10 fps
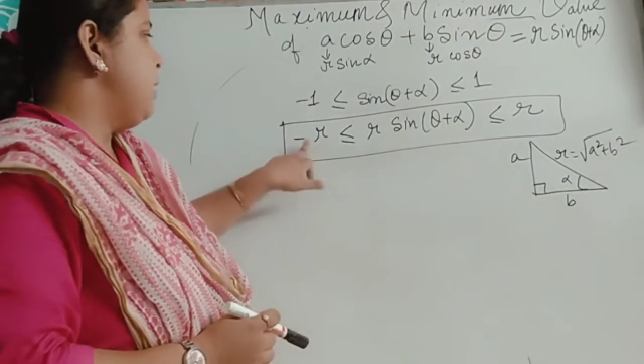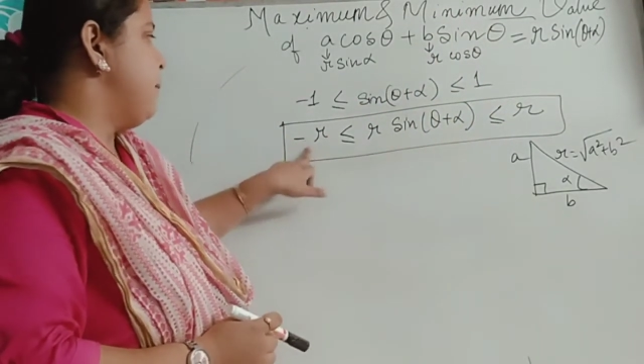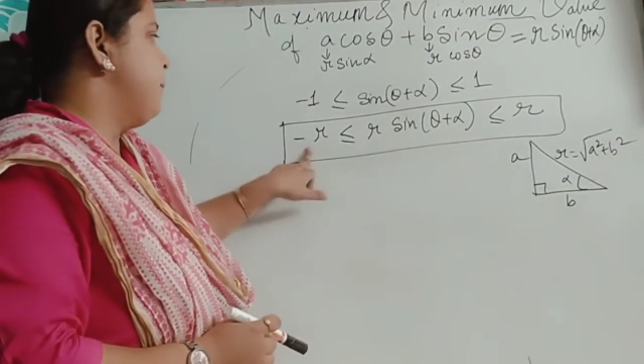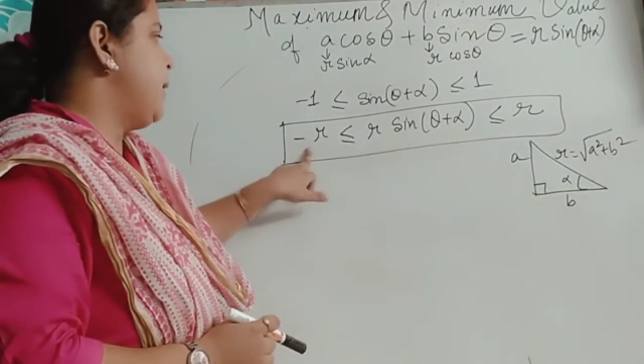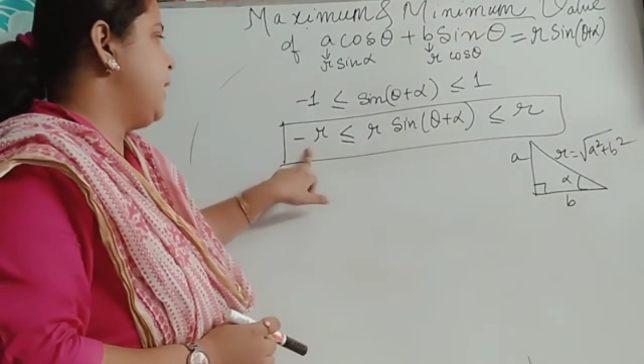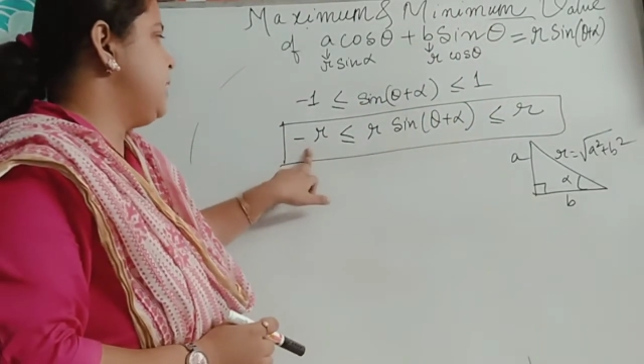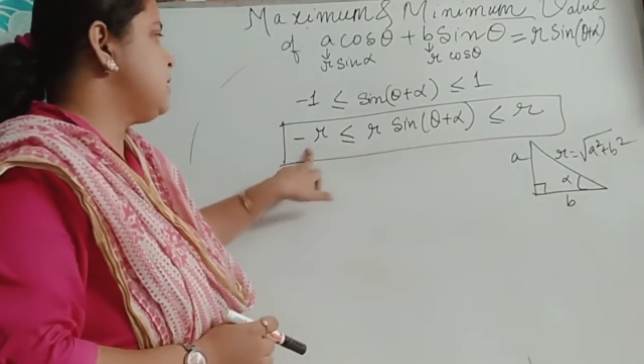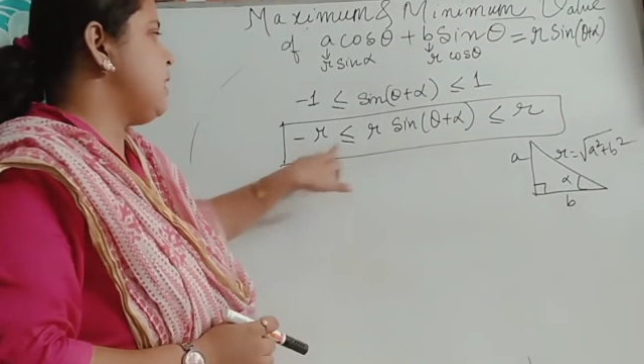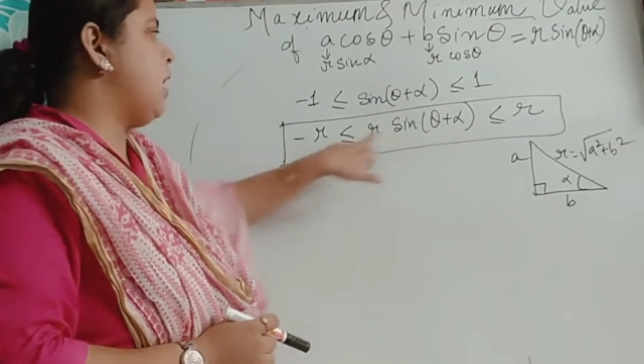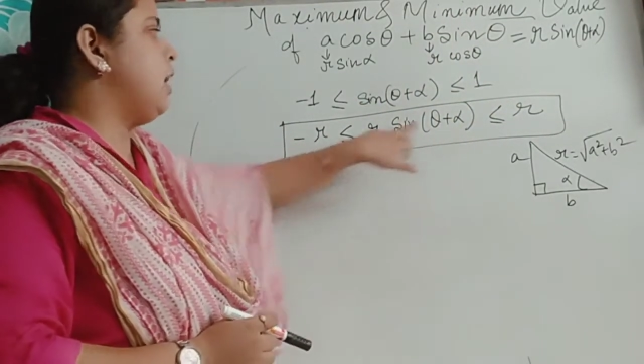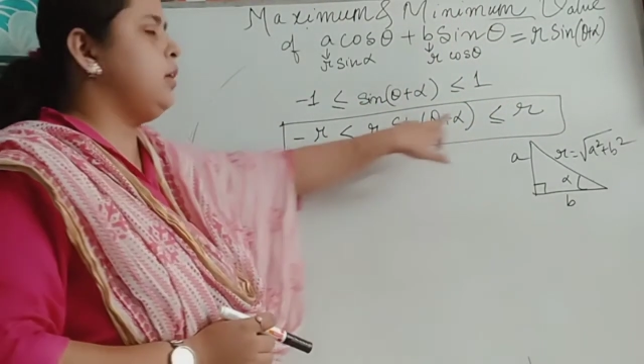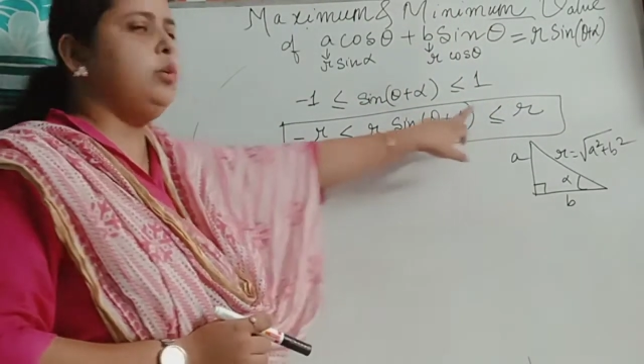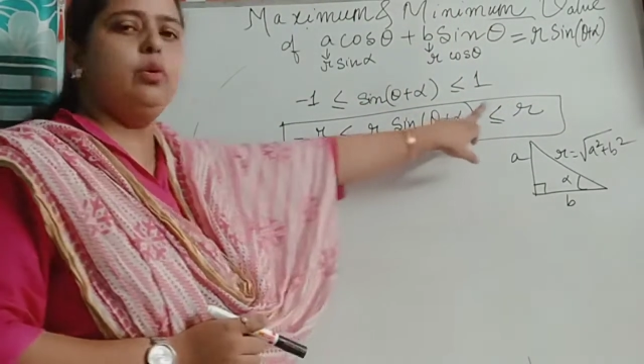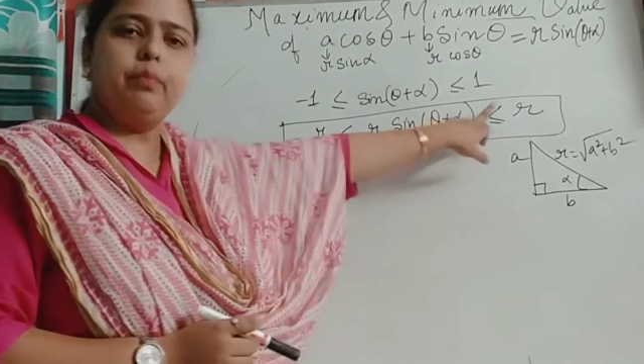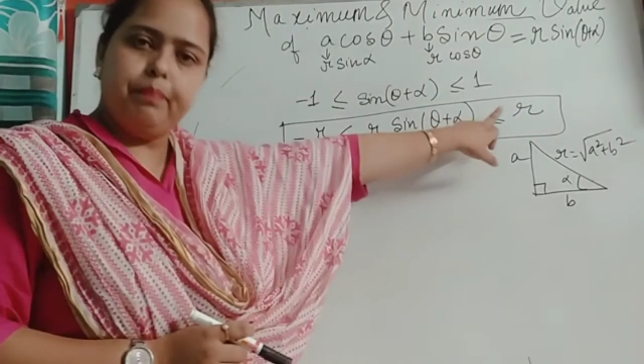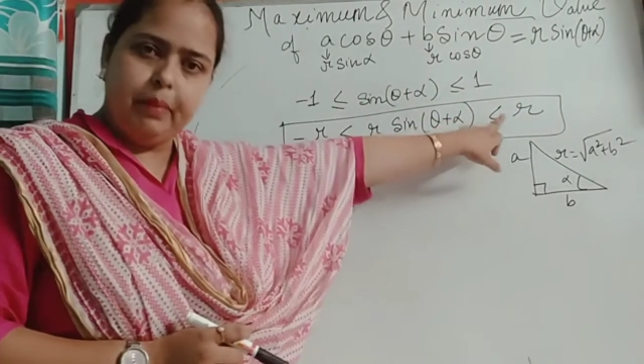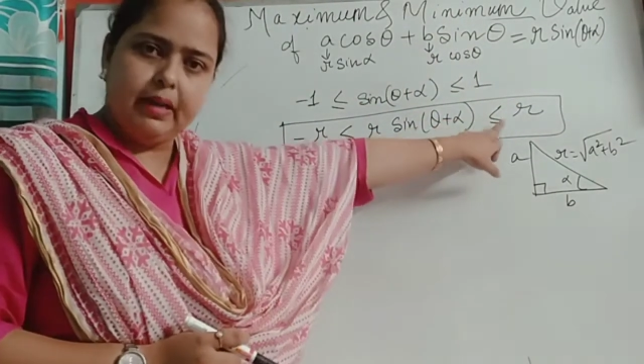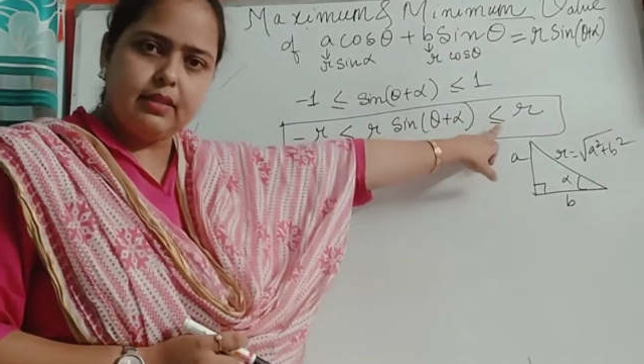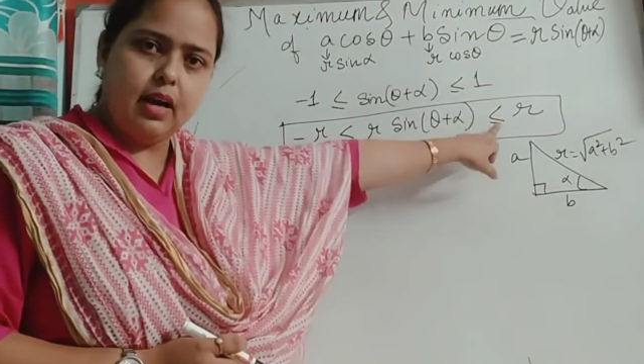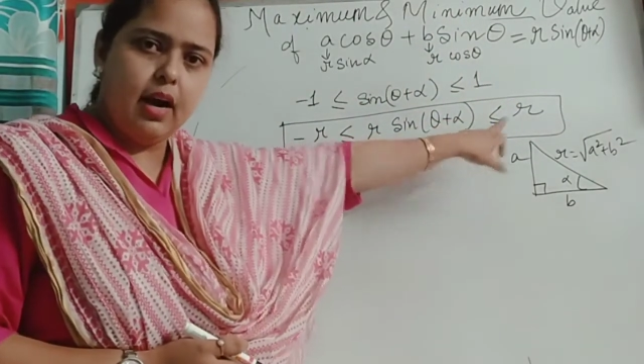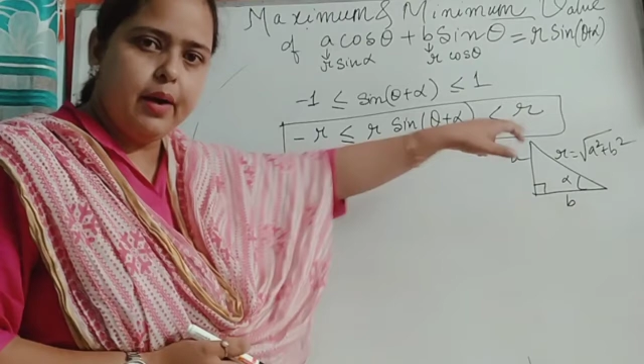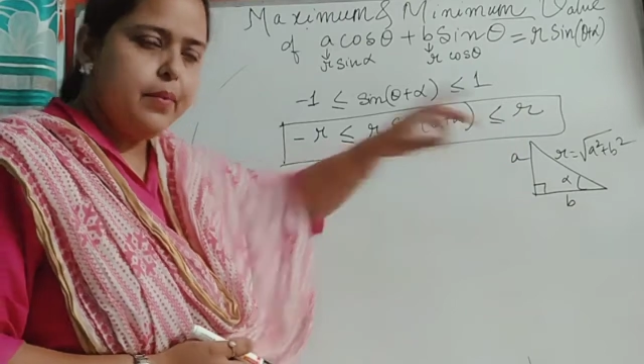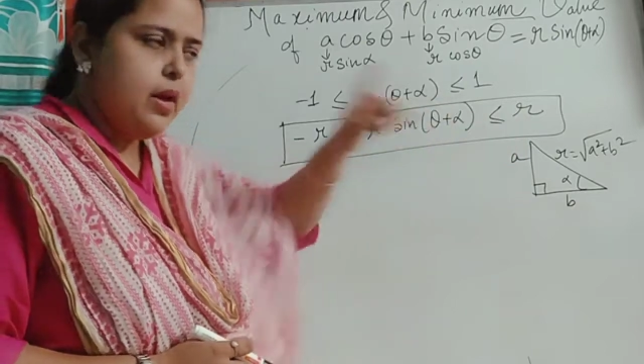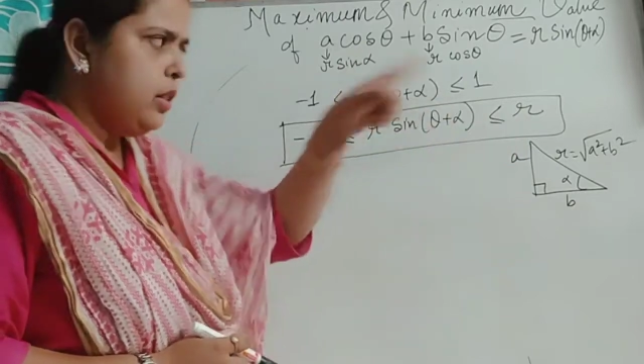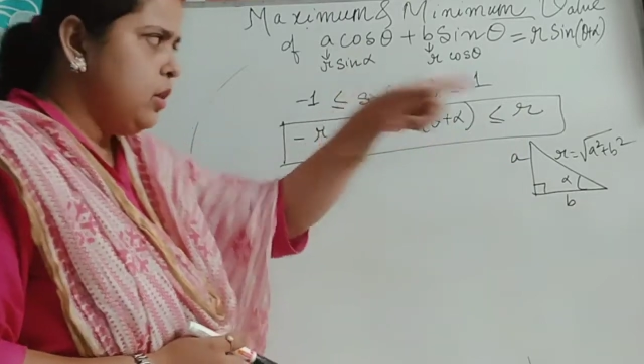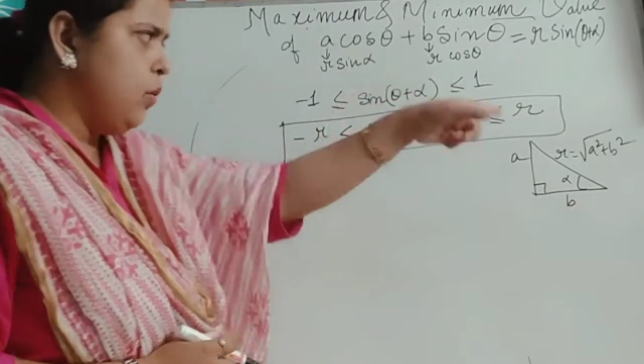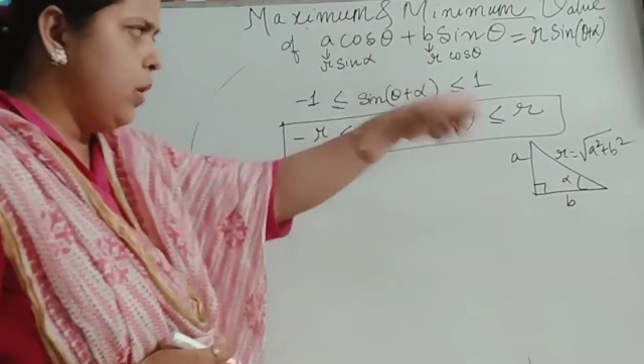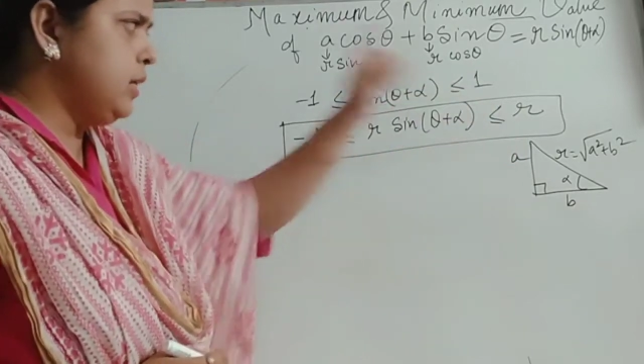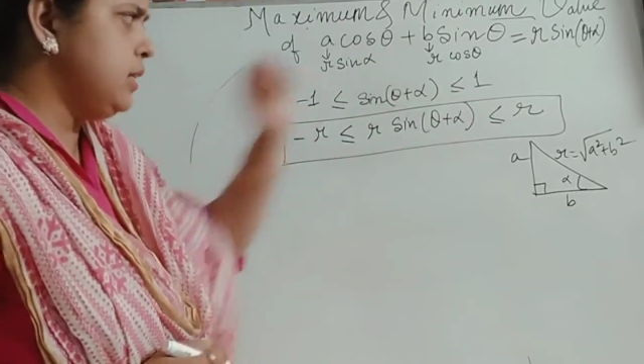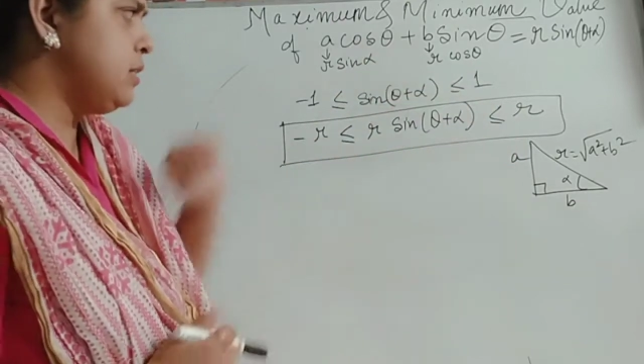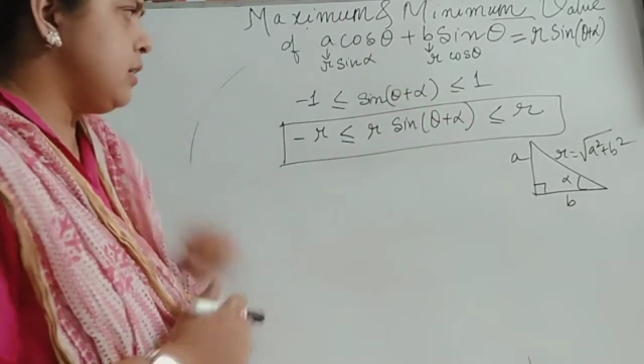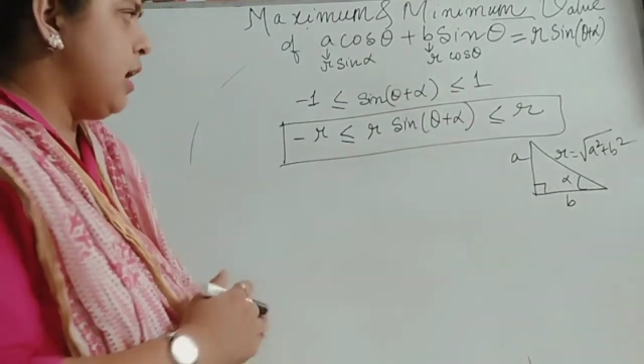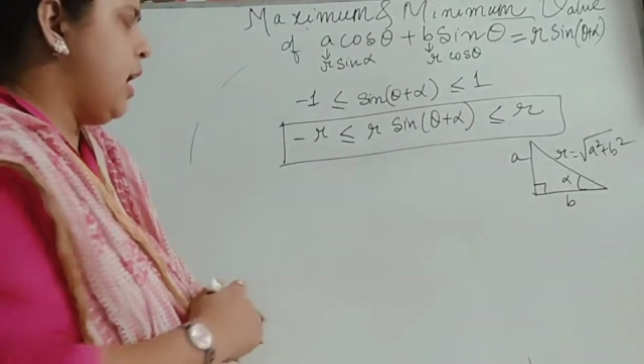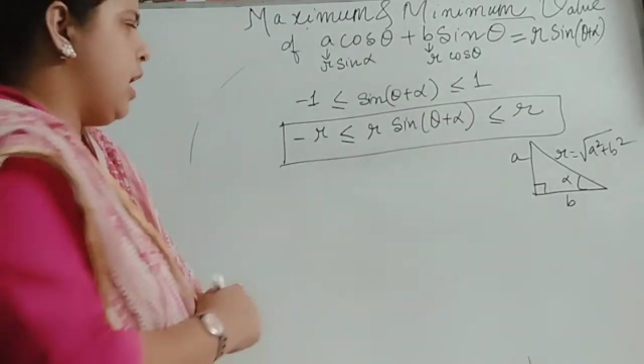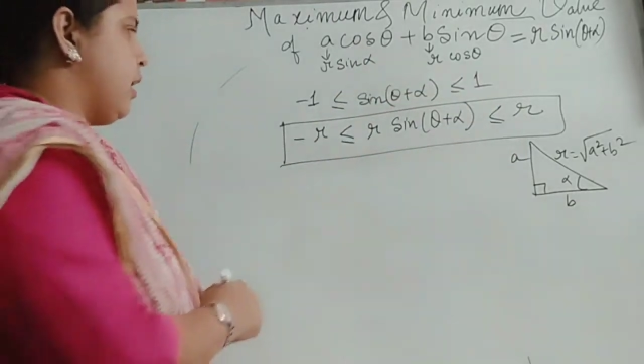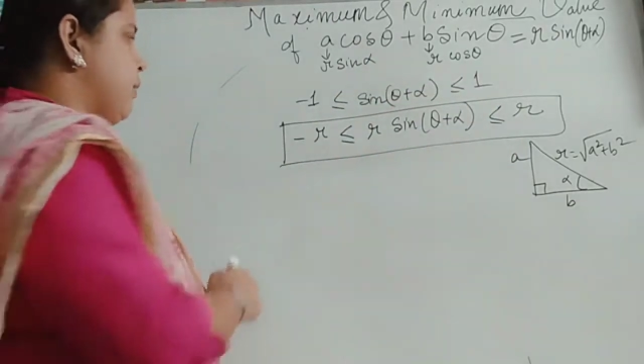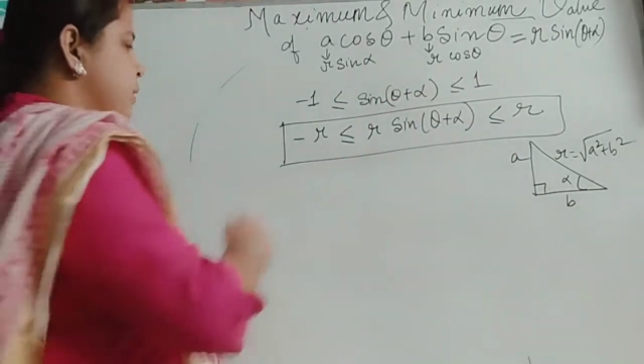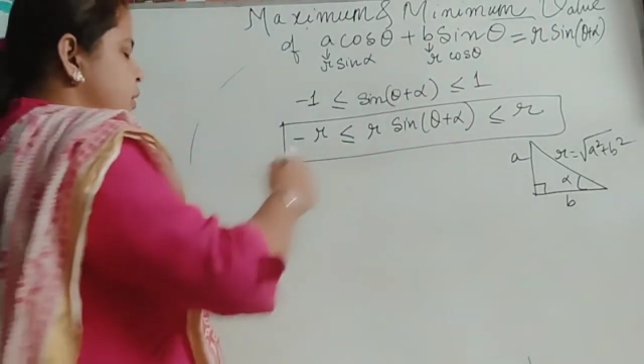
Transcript: -r to +r. Now what is r?